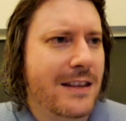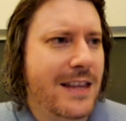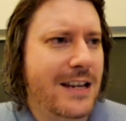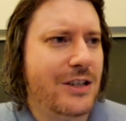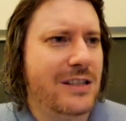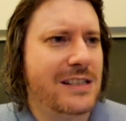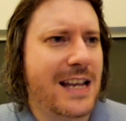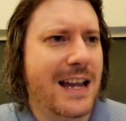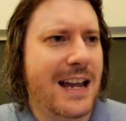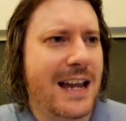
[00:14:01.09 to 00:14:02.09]
They just
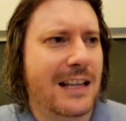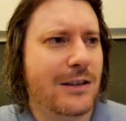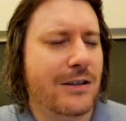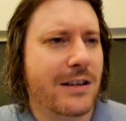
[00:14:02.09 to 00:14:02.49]
say, hey, look,